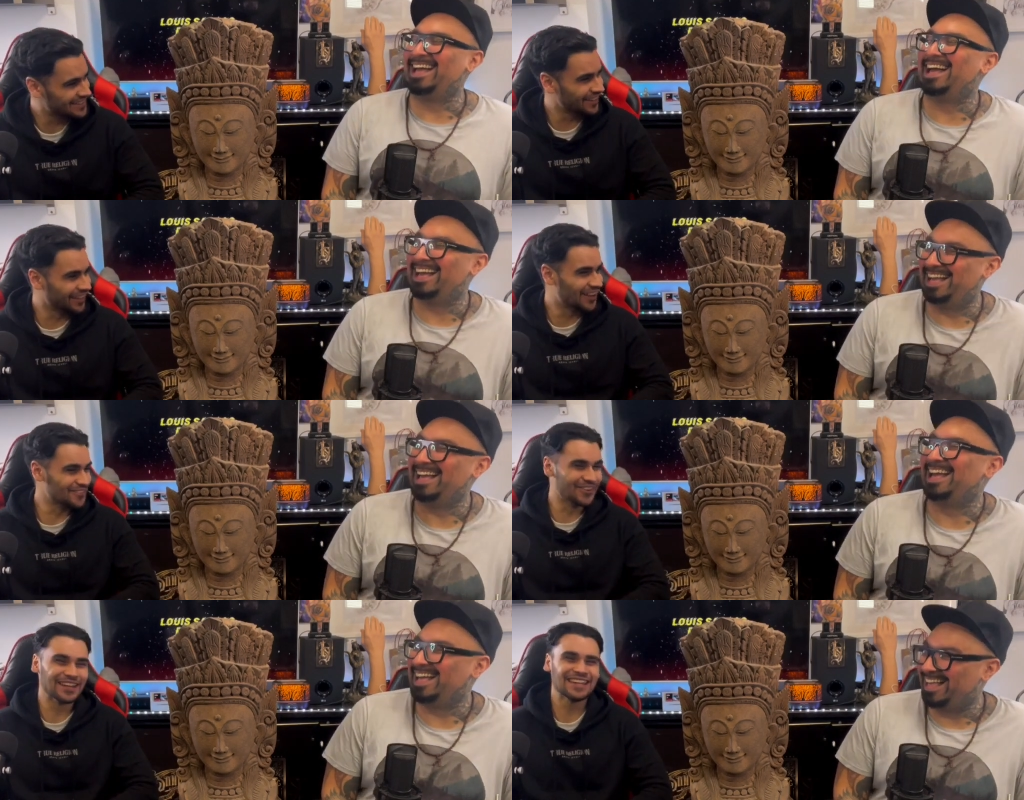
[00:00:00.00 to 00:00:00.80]
Speaker 1: so I
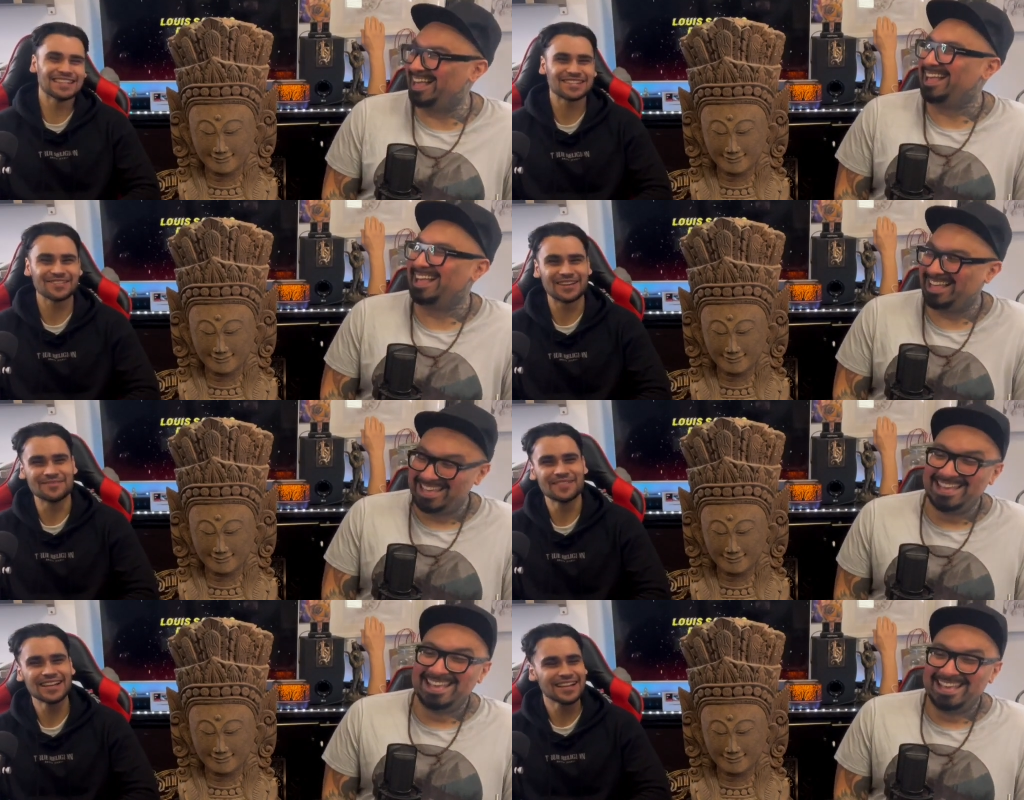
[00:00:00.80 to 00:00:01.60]
don't run into
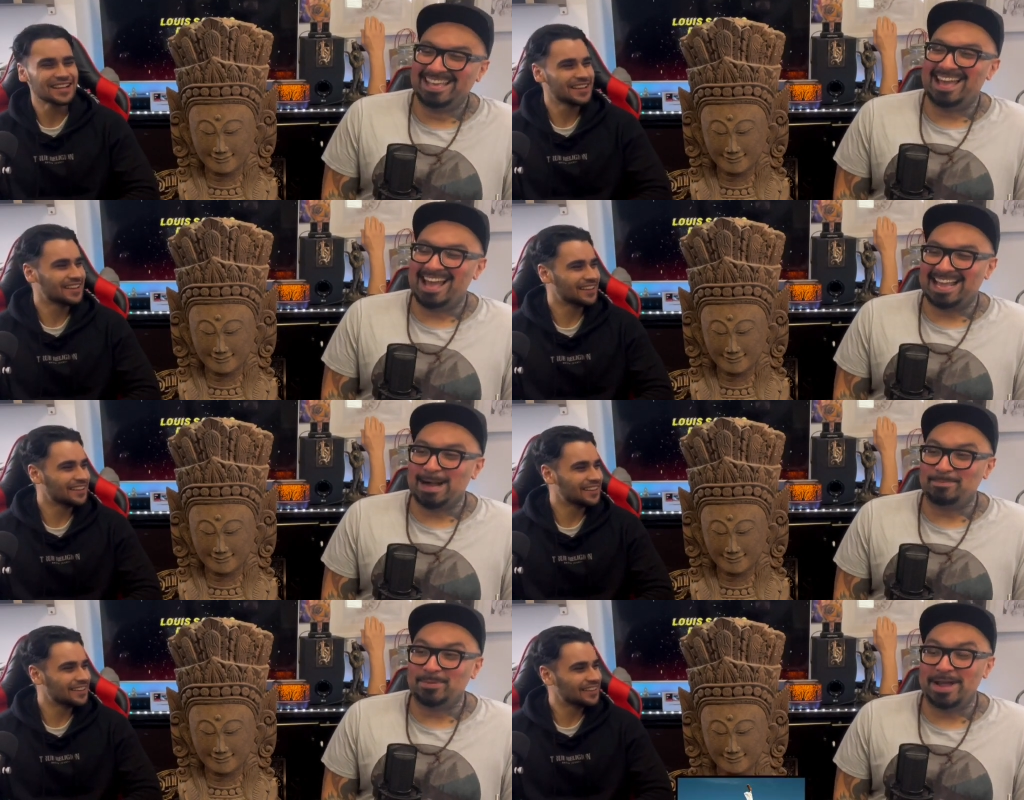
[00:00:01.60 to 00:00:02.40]
it.
Speaker 2: Yeah,
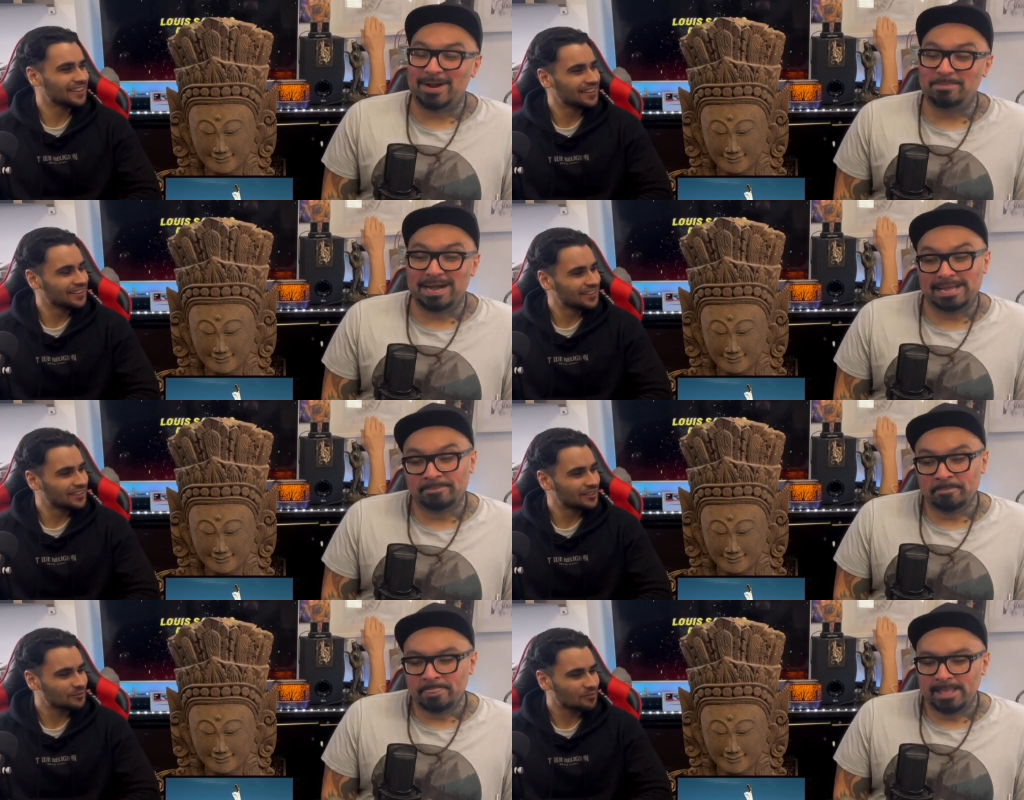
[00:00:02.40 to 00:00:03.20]
capoeira, man.
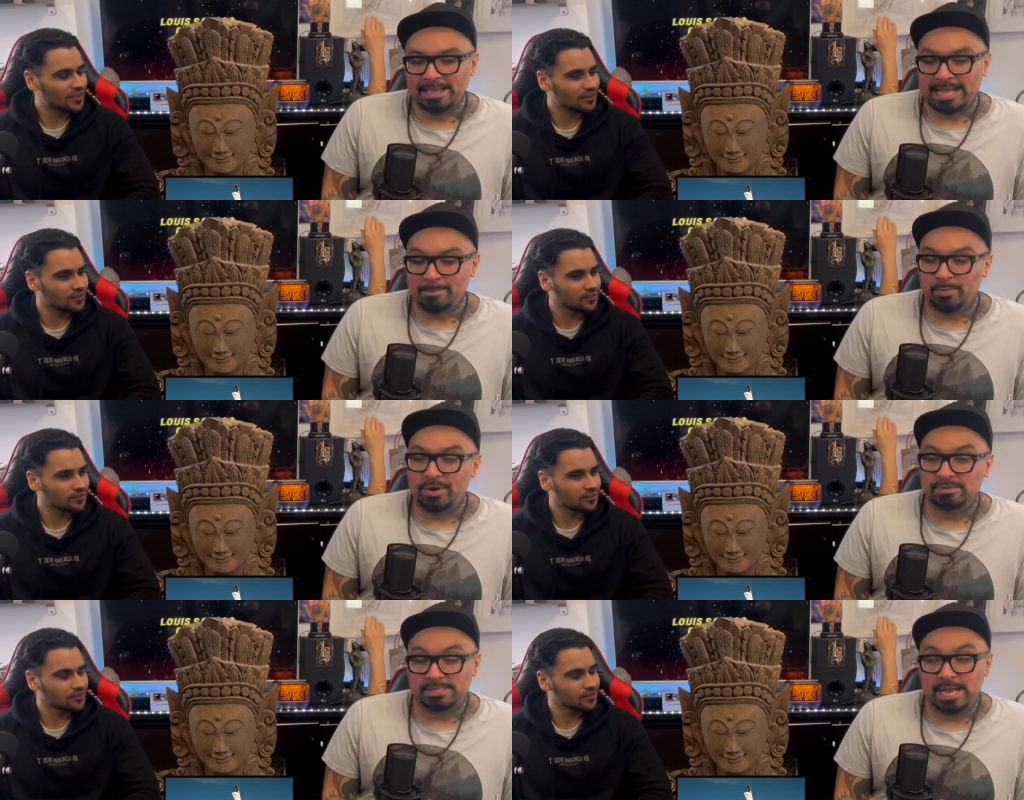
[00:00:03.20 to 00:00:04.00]

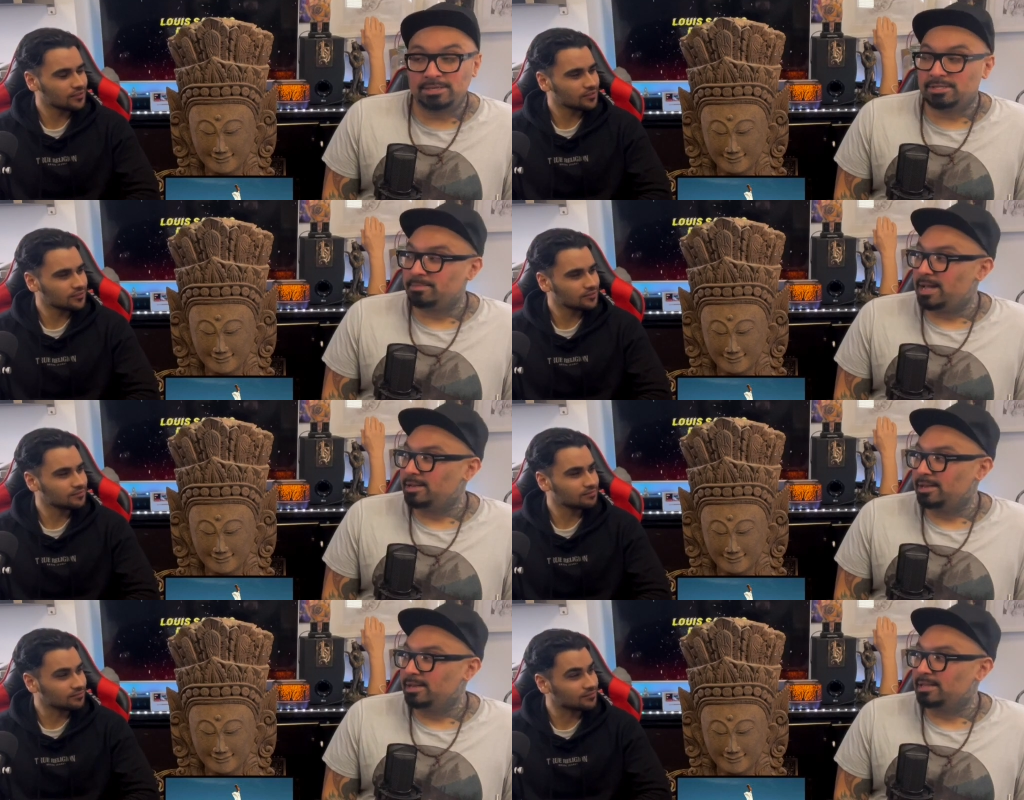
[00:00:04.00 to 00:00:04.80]
Capoeira is dangerous,
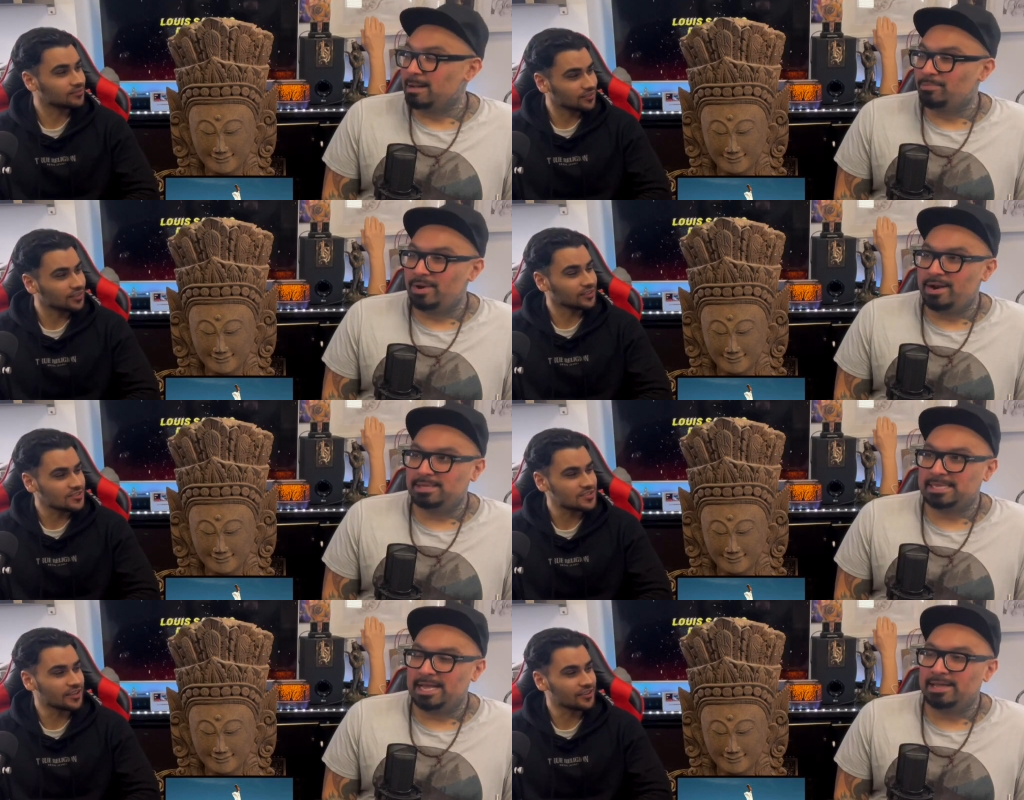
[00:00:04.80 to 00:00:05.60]
man. Capoeira
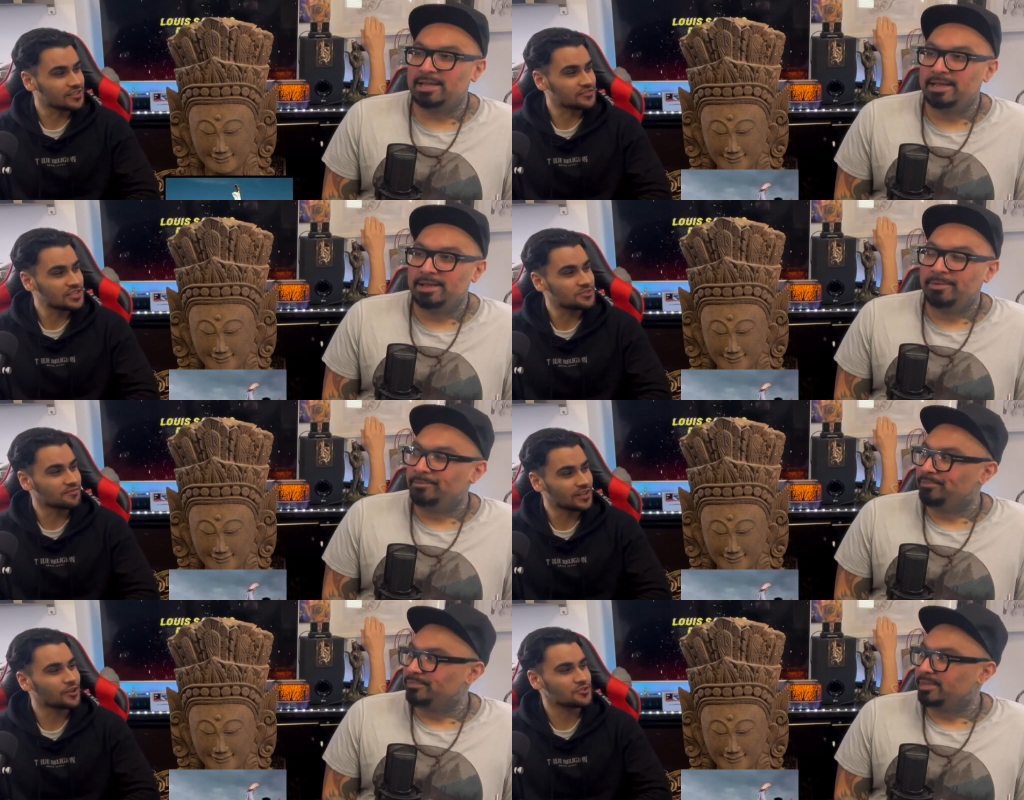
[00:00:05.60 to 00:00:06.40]
is like. I've
Speaker 1: seen some
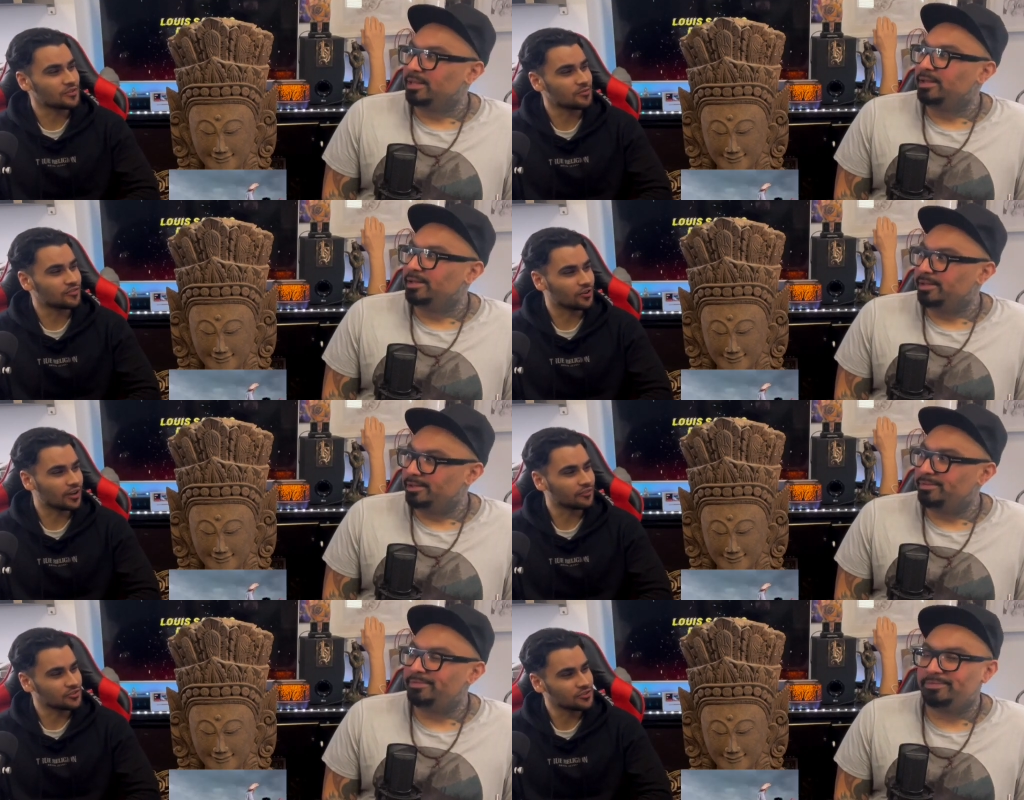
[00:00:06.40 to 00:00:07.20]
videos of it before,
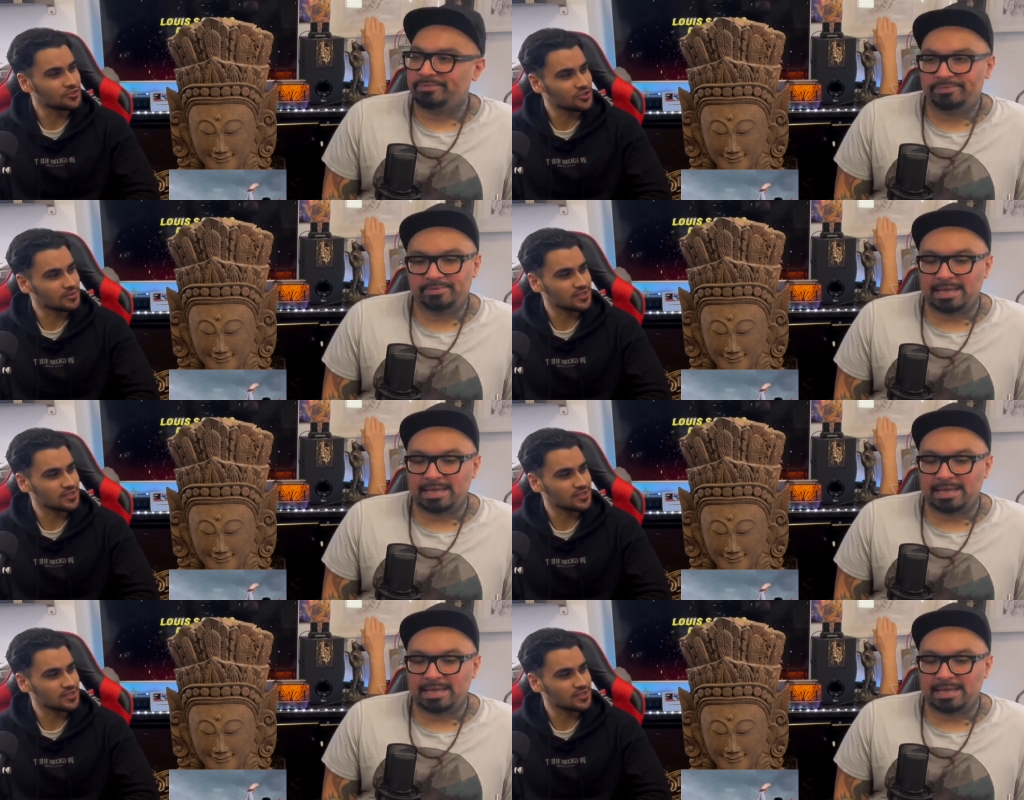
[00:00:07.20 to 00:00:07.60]
on YouTube and